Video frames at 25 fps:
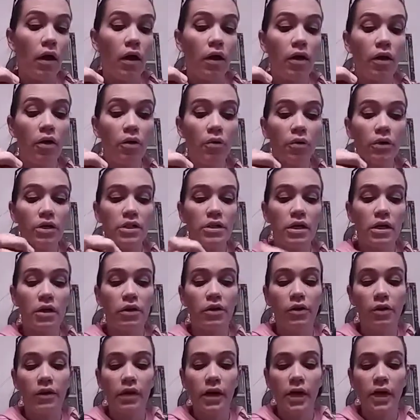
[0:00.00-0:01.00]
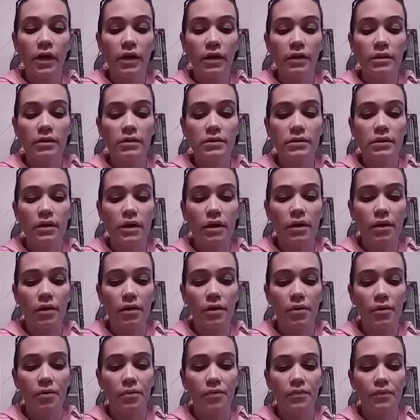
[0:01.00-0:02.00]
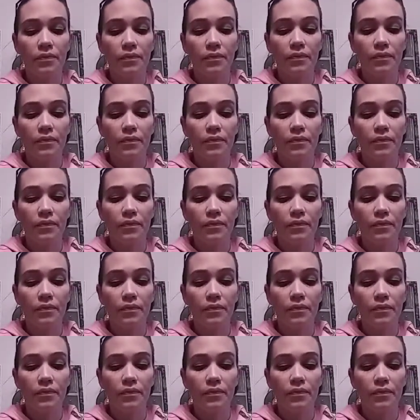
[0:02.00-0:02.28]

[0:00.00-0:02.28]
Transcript: And I will tell you guys, some